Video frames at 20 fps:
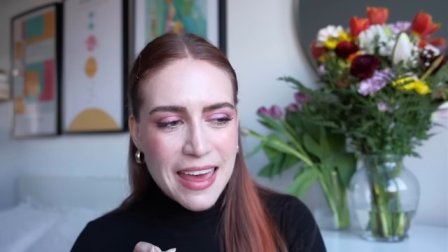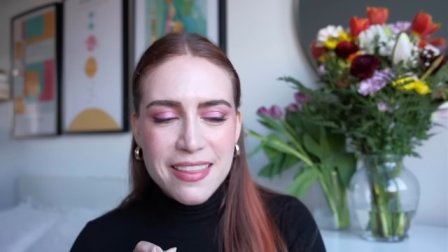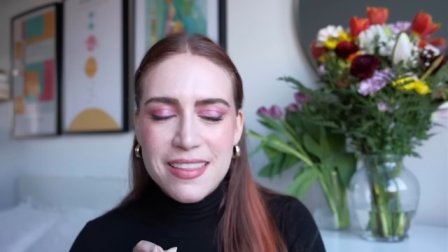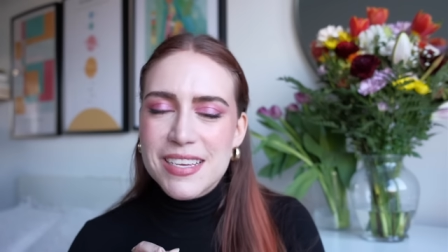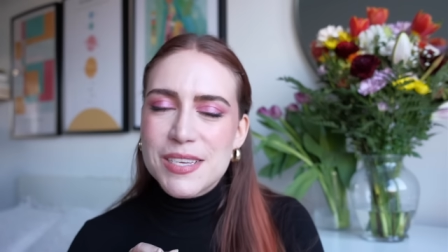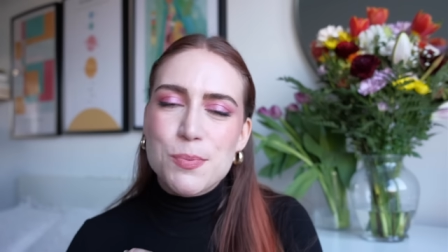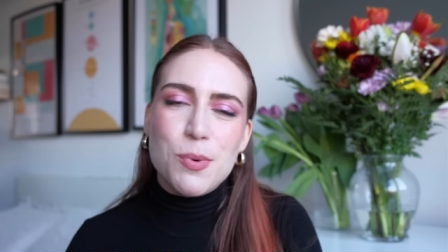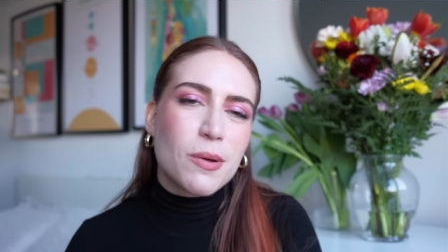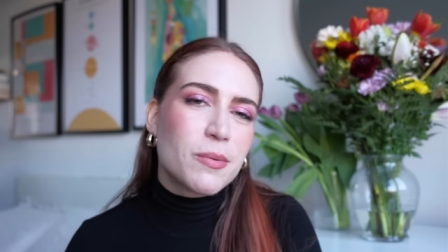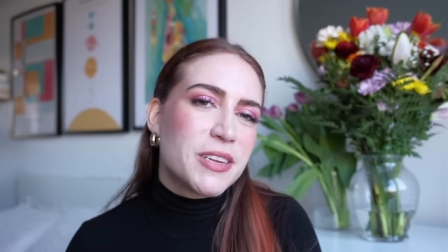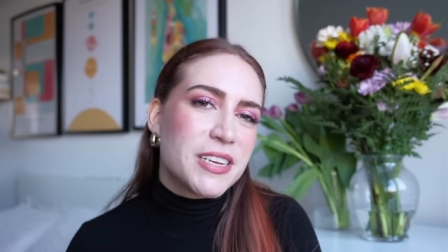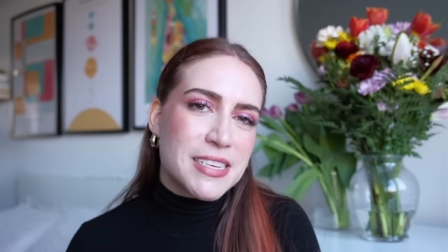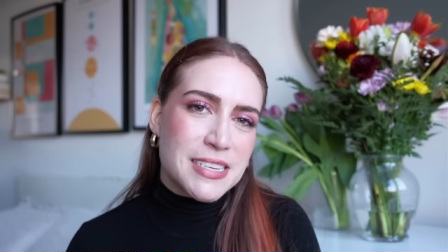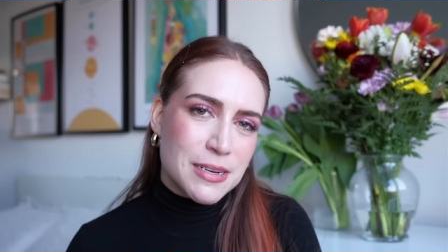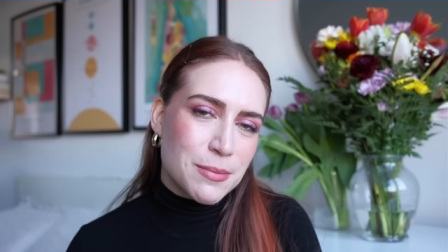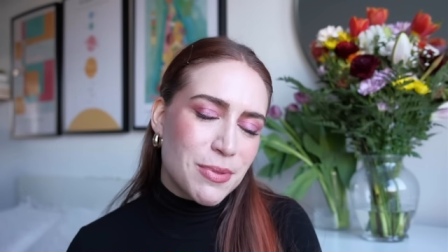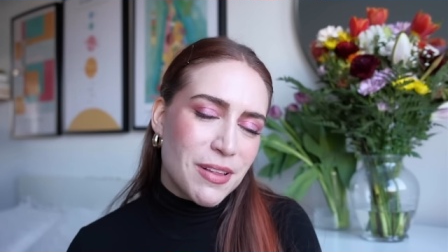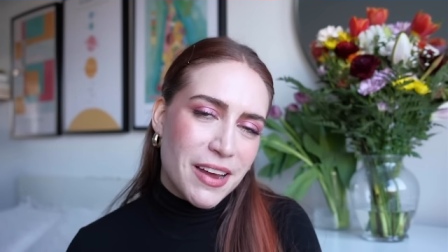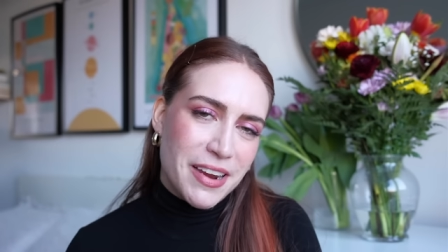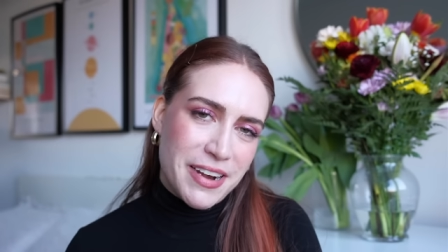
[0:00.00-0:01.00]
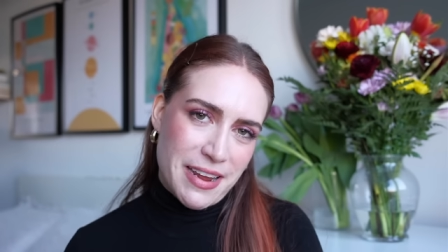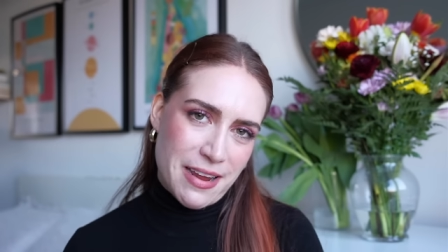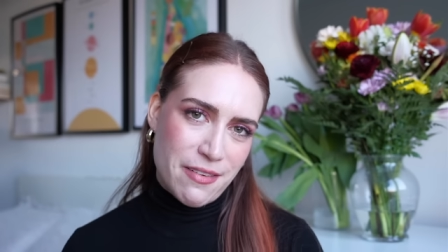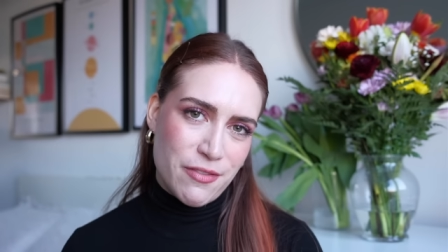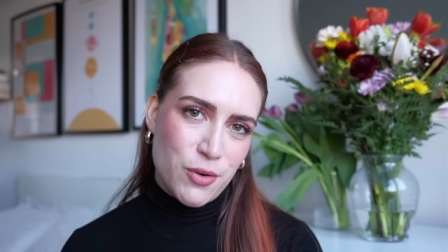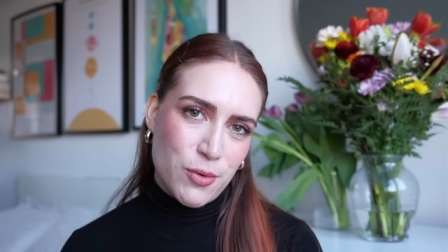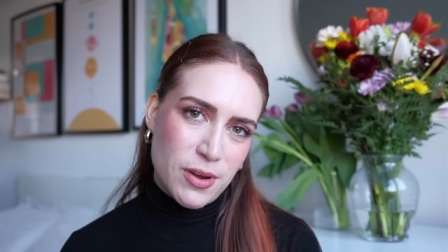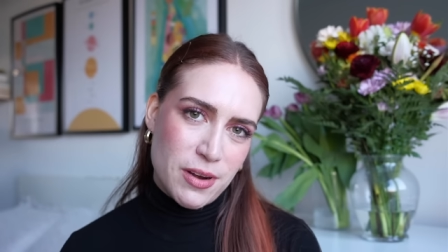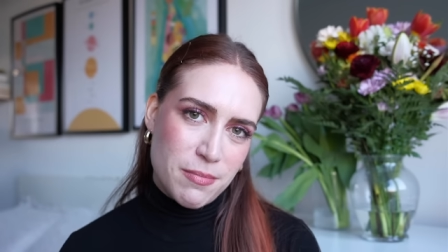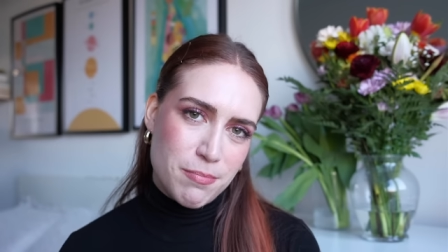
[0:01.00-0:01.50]
and this probably doesn't apply to
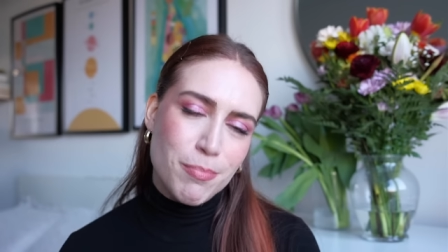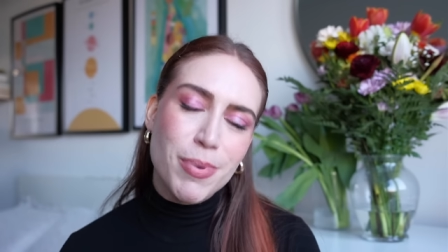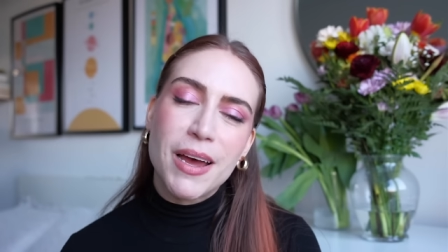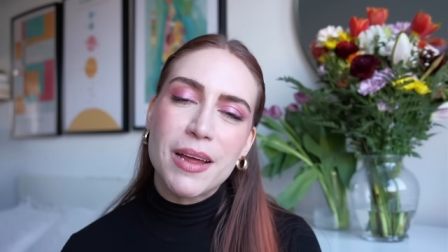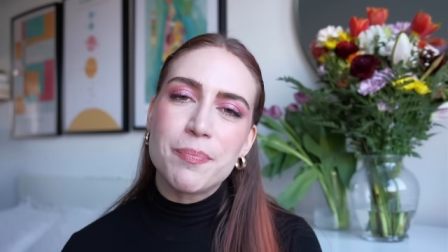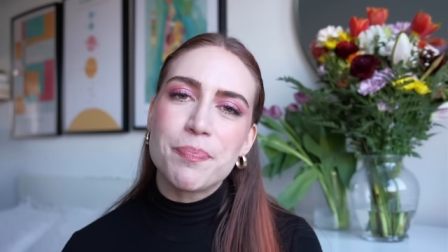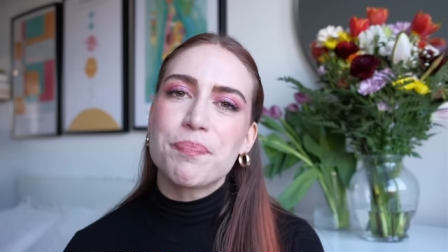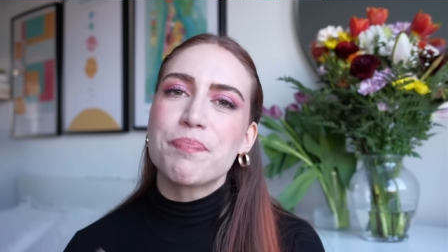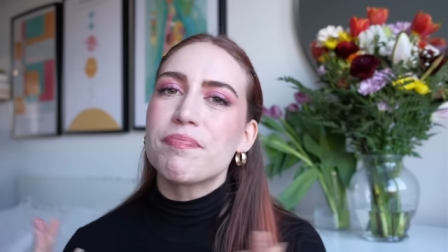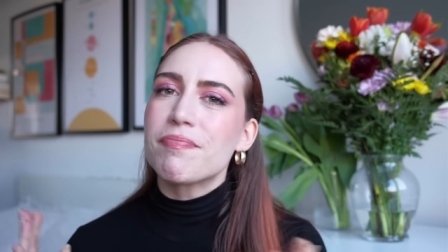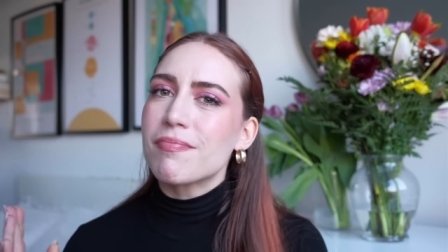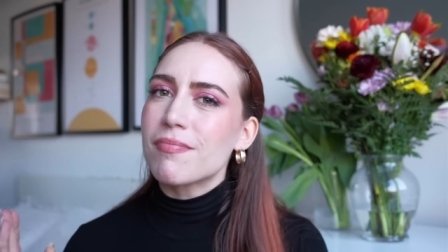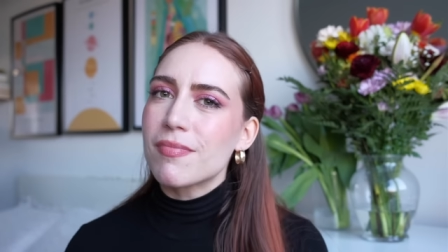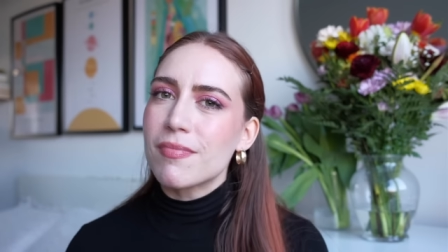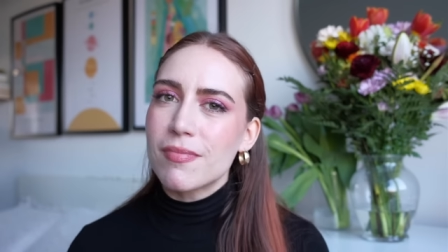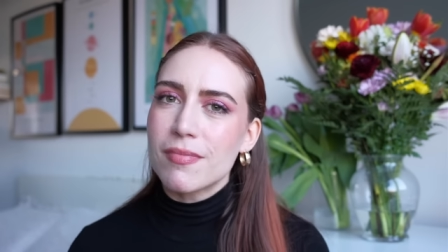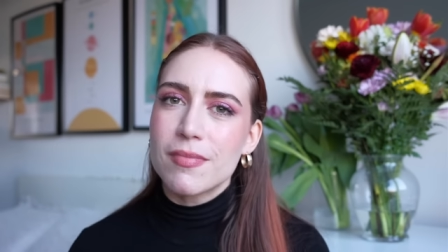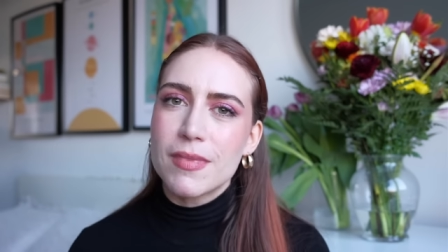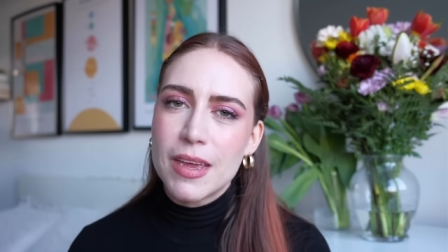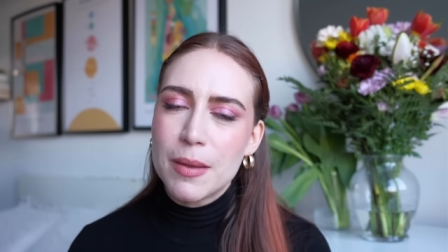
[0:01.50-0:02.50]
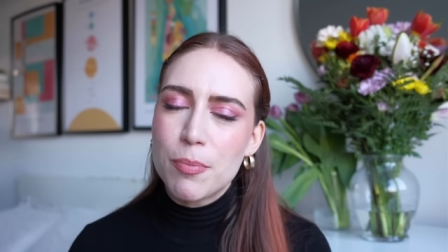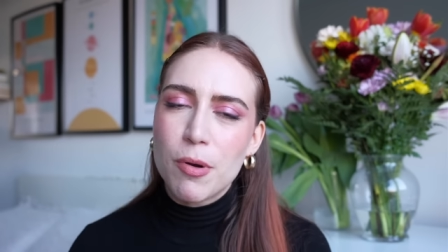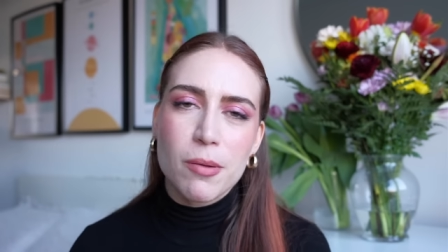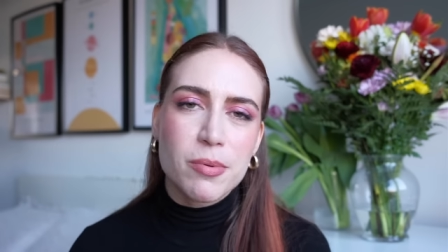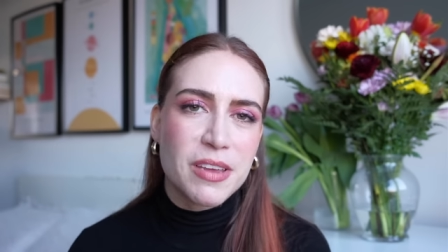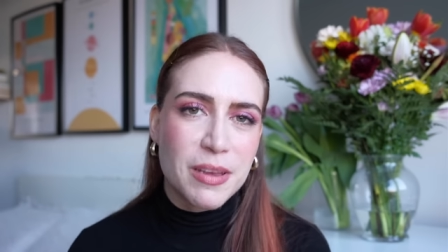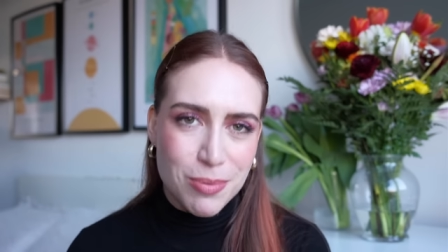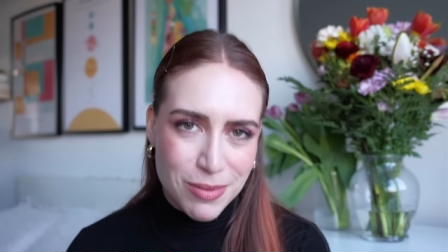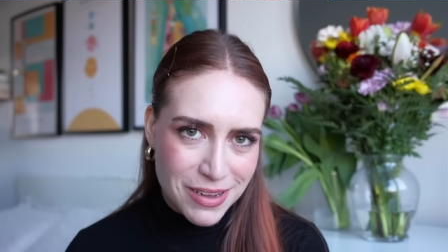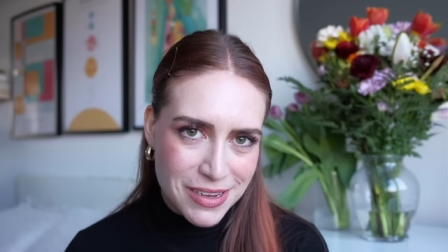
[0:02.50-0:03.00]
everyone, but it
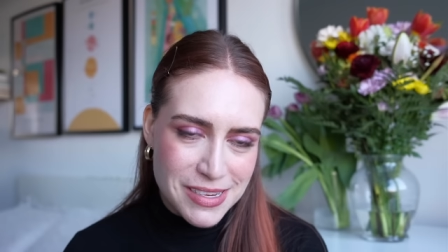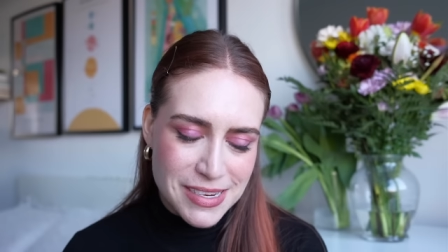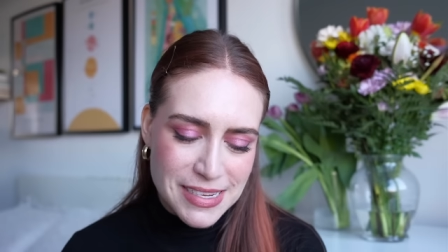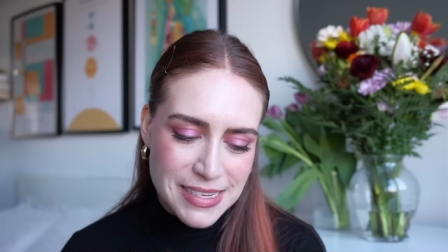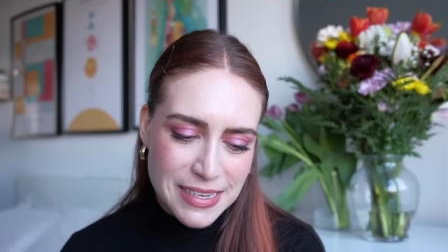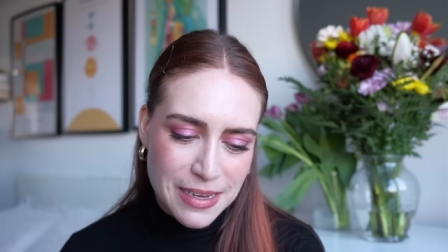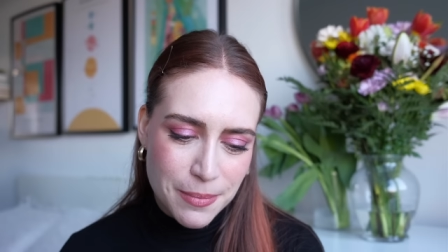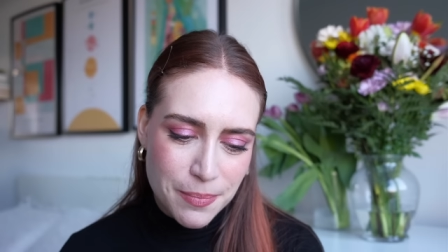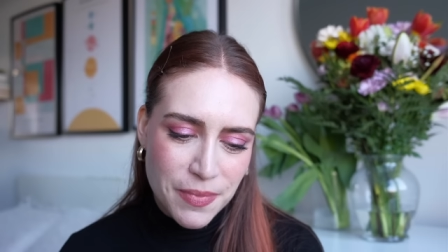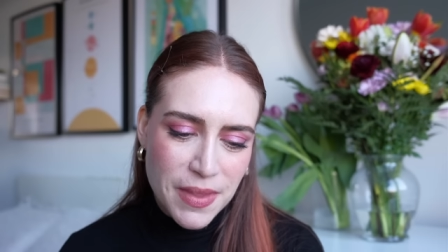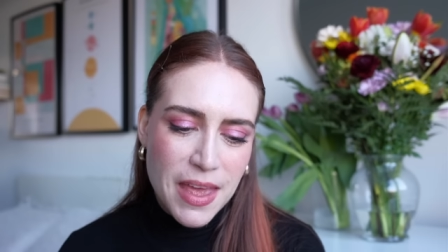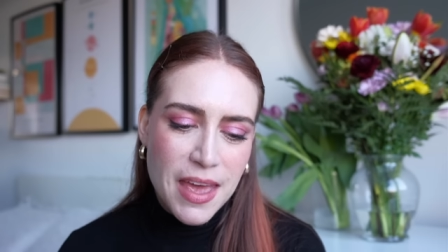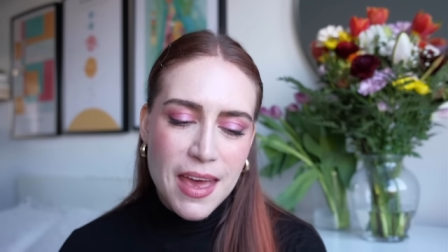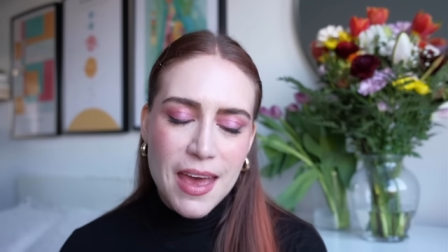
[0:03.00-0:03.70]
probably applies to some.